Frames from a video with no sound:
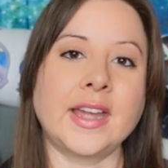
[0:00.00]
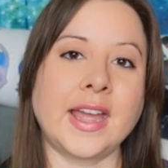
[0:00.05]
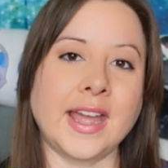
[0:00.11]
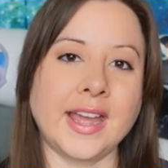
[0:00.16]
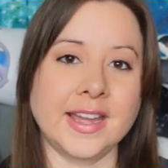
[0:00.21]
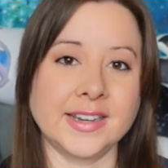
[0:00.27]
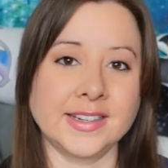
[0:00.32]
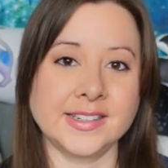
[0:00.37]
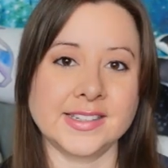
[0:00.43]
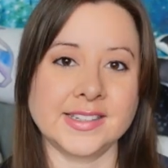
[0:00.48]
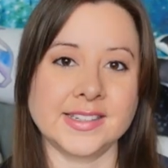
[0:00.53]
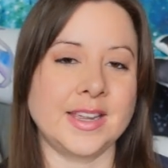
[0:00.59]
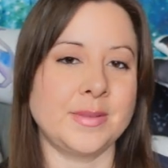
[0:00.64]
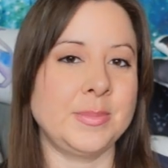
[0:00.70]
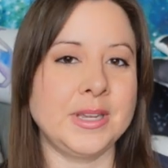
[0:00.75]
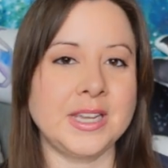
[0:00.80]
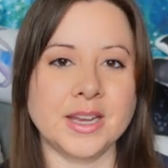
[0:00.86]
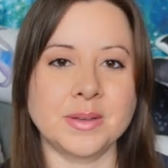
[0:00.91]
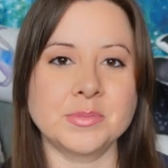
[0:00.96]
and it
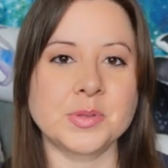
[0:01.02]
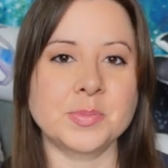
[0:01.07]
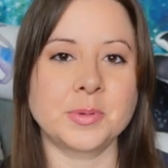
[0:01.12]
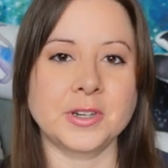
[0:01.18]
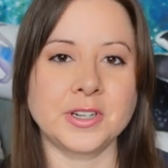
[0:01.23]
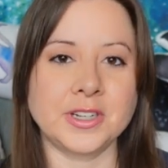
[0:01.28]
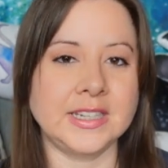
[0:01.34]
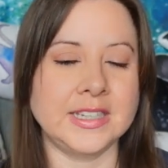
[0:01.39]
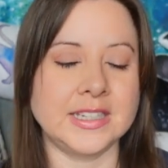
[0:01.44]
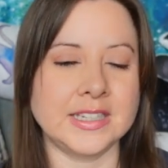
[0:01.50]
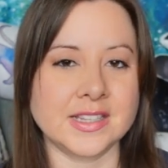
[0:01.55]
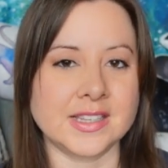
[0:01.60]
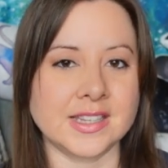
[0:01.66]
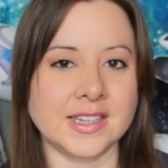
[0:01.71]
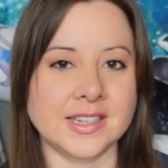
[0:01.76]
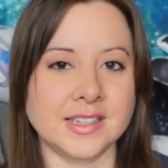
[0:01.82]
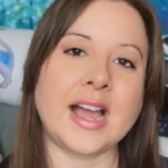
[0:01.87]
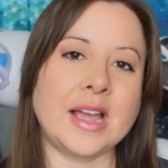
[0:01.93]
becomes pretty easy.